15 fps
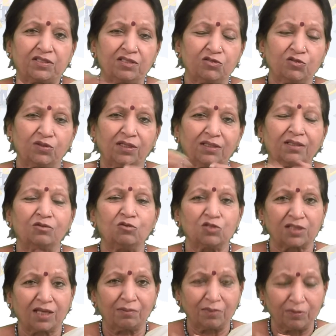so that the goods
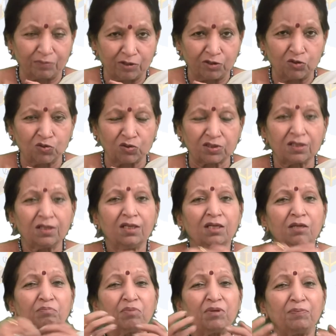can be produced,
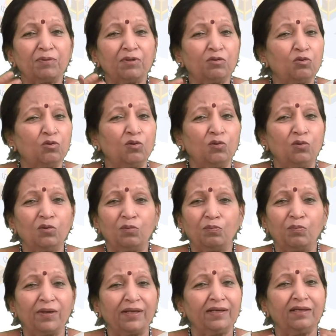people who
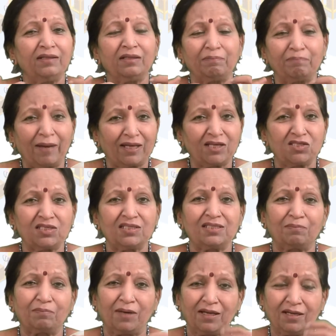bring in the packaging
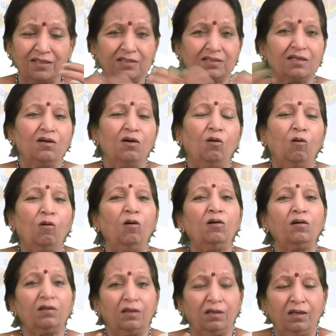supplies
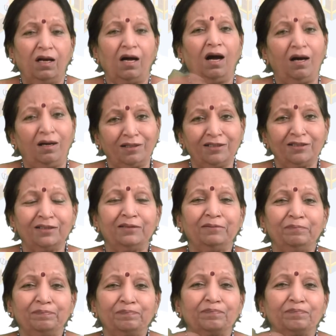or are the